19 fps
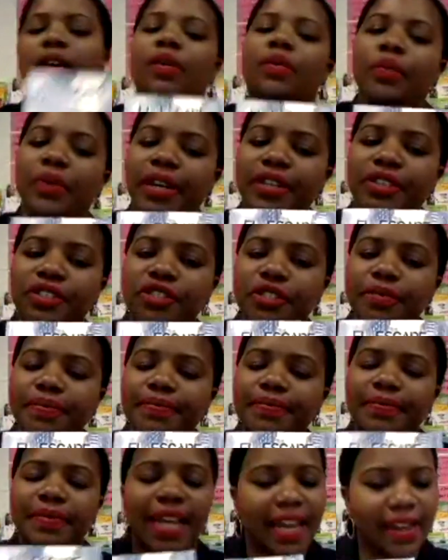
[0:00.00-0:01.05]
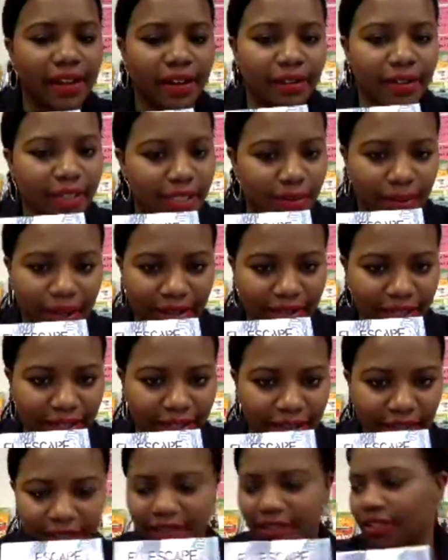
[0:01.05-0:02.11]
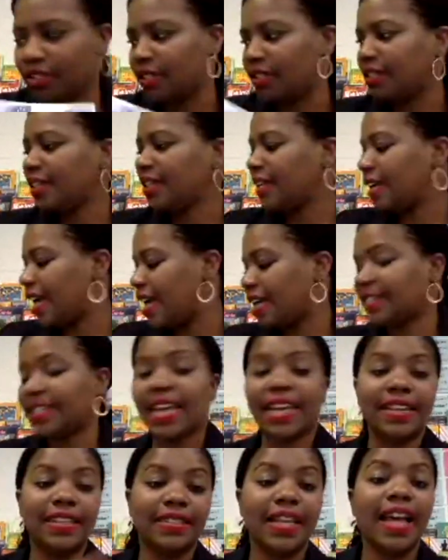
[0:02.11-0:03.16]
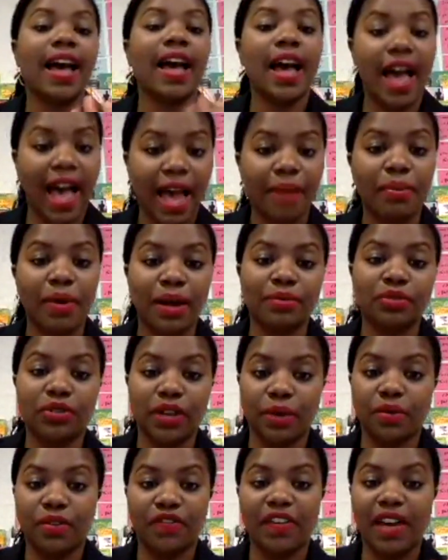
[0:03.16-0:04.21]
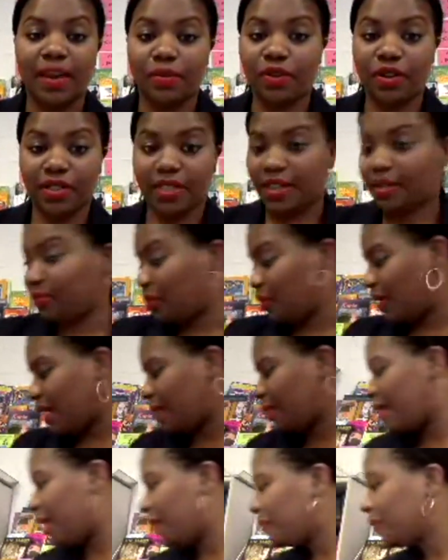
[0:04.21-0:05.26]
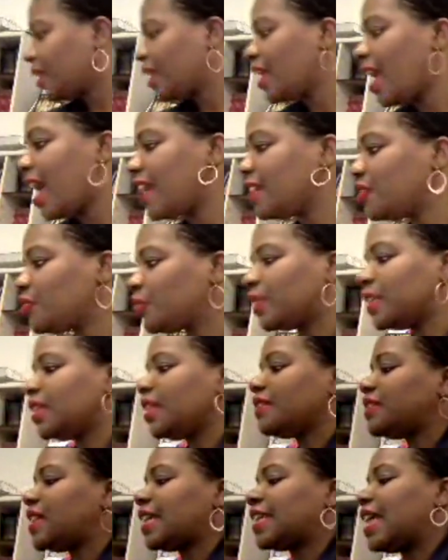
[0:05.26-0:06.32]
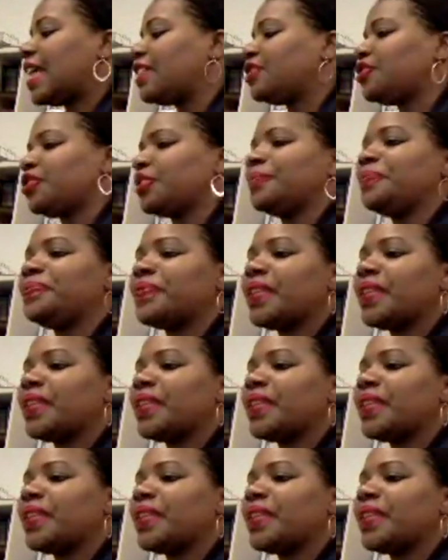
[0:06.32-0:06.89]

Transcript: which I know it's about technology. Guys, I promise you I will find more things to write about. I just really love technology.